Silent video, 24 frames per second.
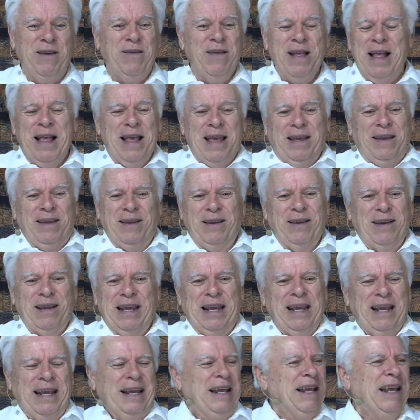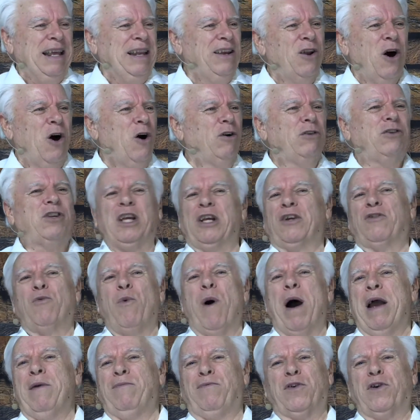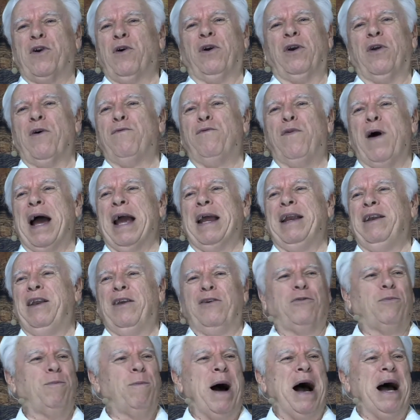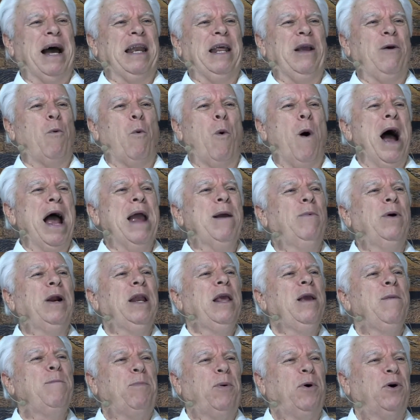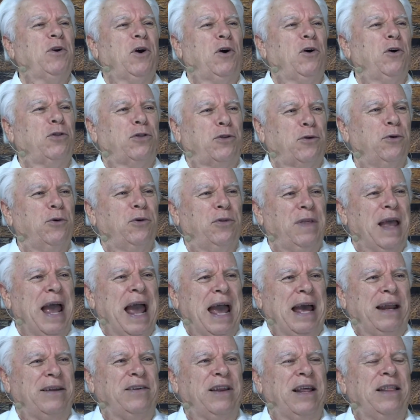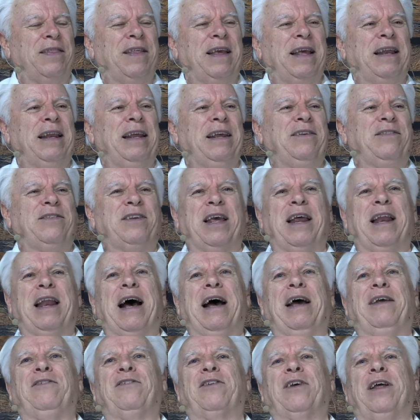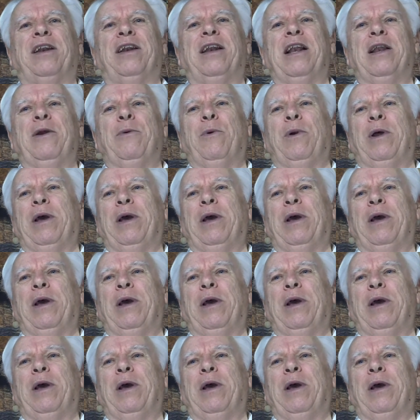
he? He, he knows his wife's going to find his body. Why would he put her through that? And then he said, I suddenly